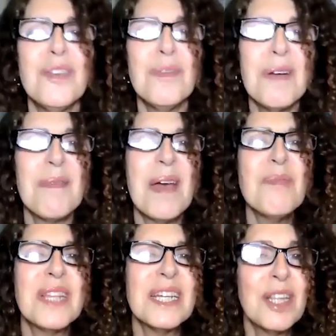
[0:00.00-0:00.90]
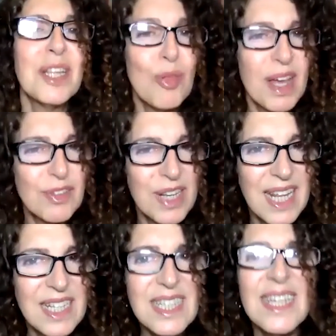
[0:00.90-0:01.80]
You may remember that in
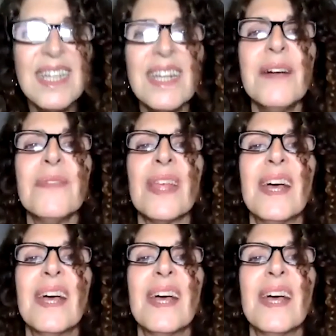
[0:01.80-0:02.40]
2019,